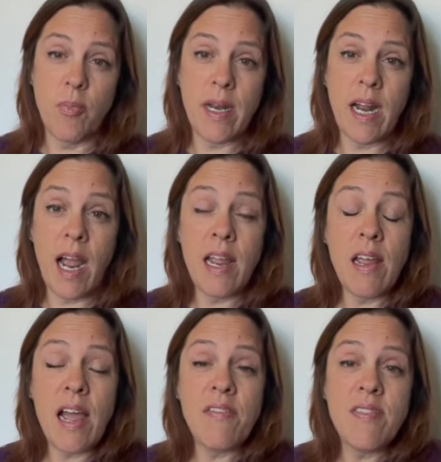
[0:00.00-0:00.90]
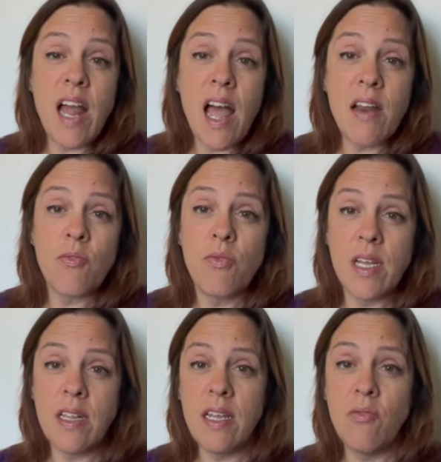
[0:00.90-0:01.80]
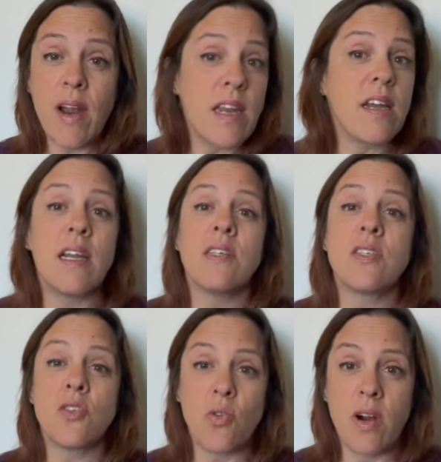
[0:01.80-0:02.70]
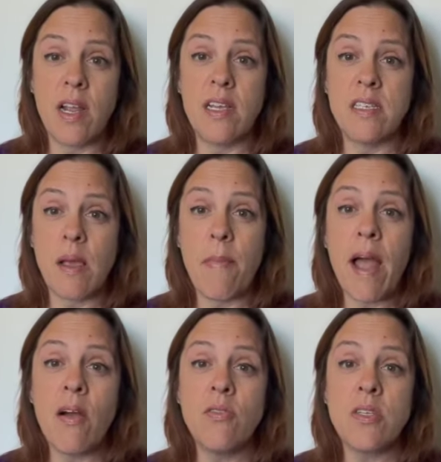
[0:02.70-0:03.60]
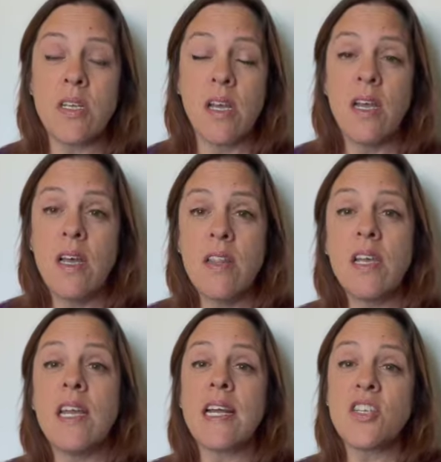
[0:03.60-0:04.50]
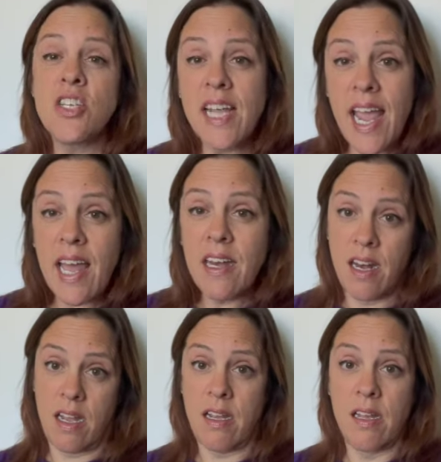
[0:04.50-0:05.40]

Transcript: but I've not really read any stories about the connection to Canada.